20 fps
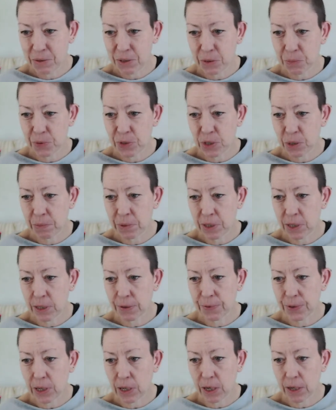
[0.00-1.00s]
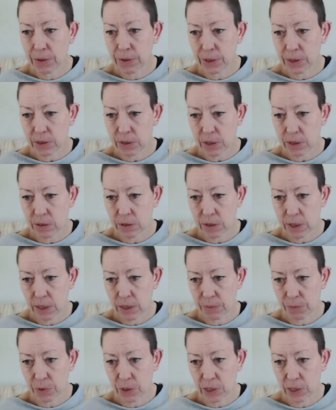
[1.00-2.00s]
was predominantly for clothing, so
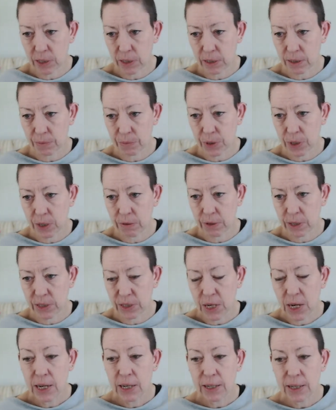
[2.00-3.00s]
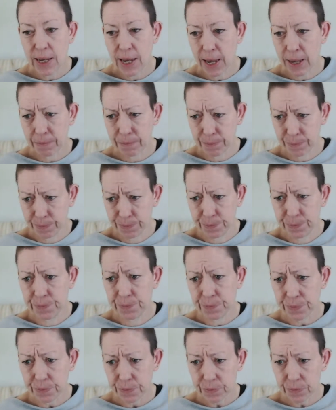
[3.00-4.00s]
still a work in progress. Yeah.
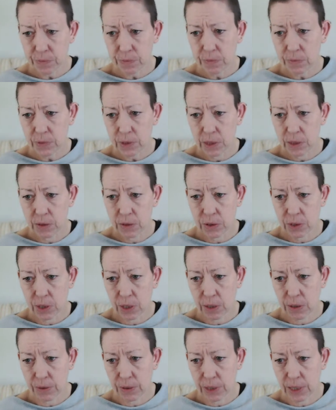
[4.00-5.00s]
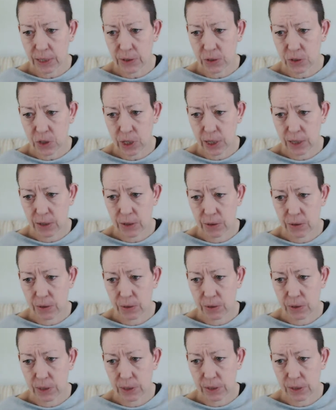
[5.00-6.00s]
So yes, check
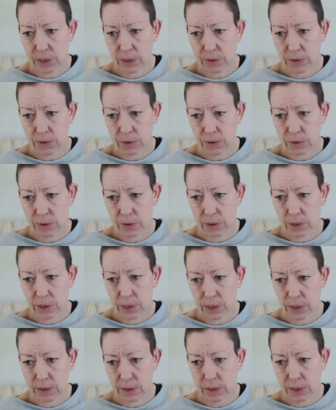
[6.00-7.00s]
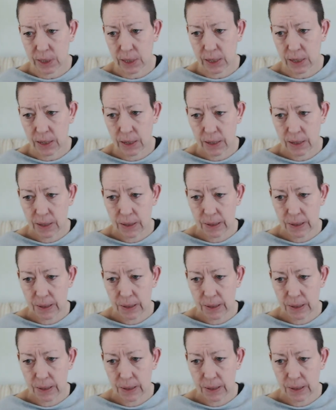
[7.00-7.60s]
your listings on Etsy.